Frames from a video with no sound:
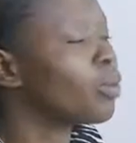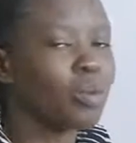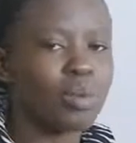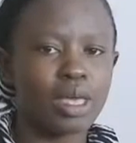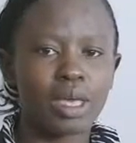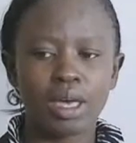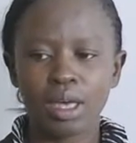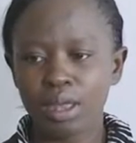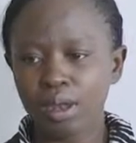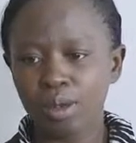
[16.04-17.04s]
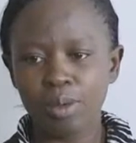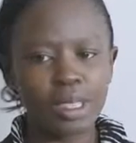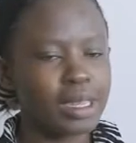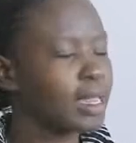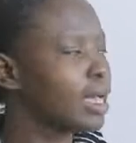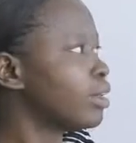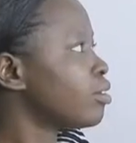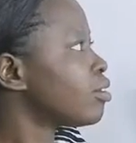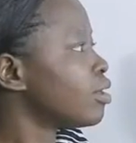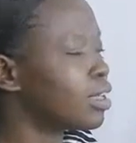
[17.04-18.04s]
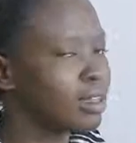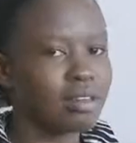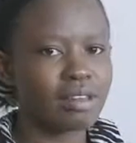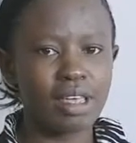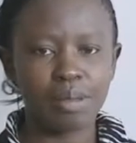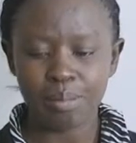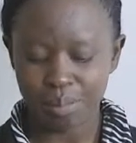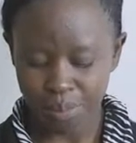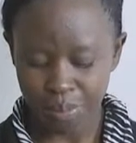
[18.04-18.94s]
We are looking at time.